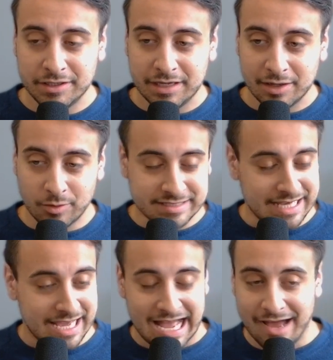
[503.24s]
We say,
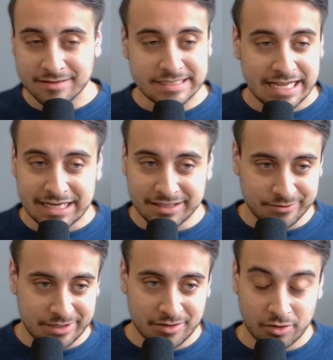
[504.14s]
how does Nike do
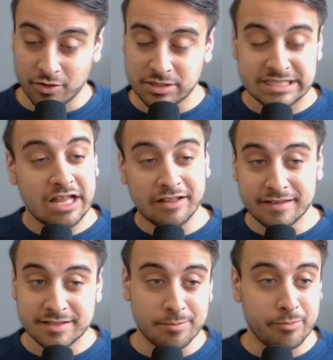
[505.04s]
it? Or they're selling
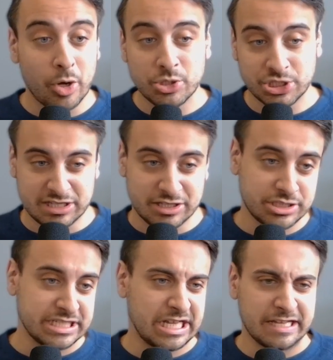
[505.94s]
this emotion. They're
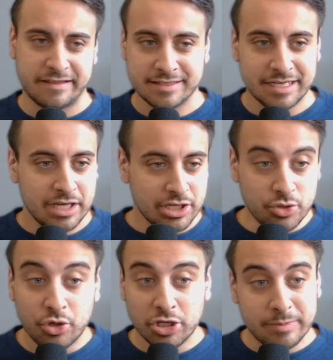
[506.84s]
selling this, you
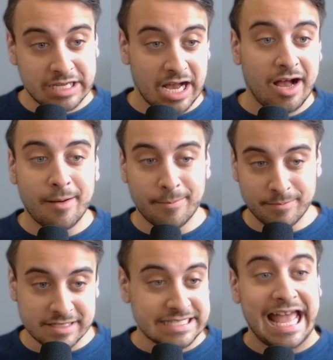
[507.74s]
can become
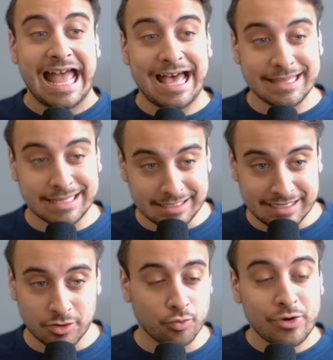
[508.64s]
this athlete,
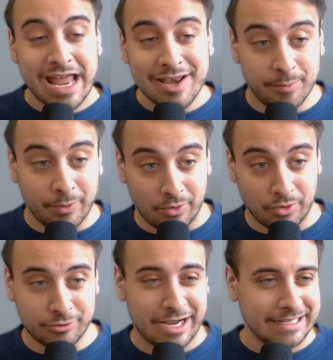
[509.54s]
or Red Bull,
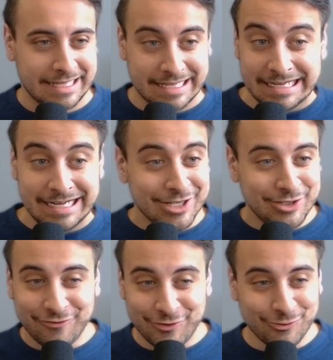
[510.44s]
right? Like
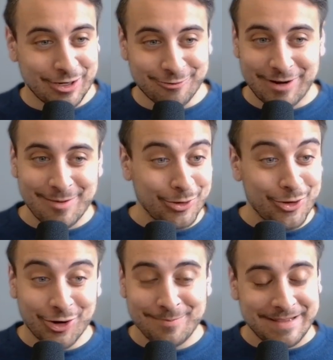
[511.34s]
if you drink Red Bull, you're
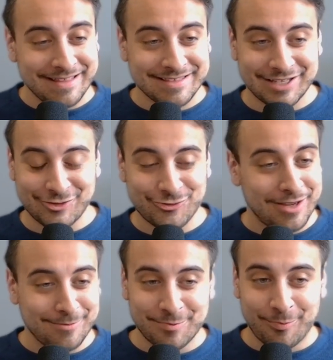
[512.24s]
going to be this
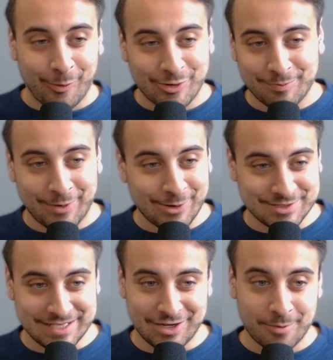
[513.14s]
extreme sports
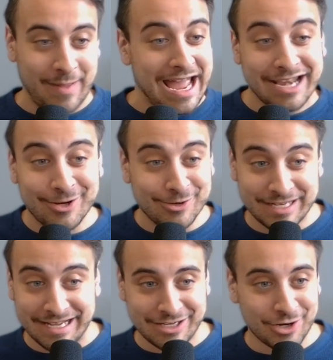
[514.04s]
person, or
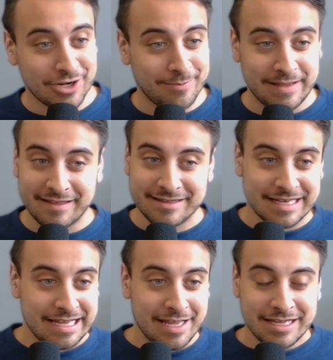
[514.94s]
Patagonia, you're going to be this,
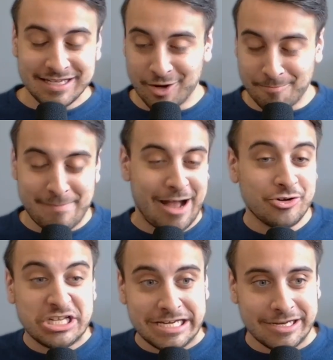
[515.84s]

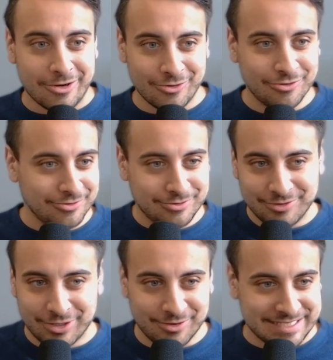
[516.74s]
mountaineer who
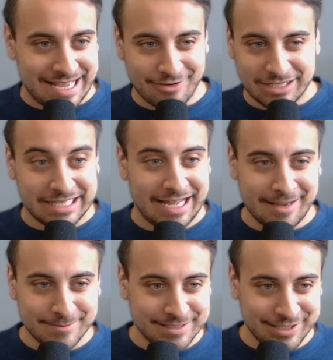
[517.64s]
goes out and climbs,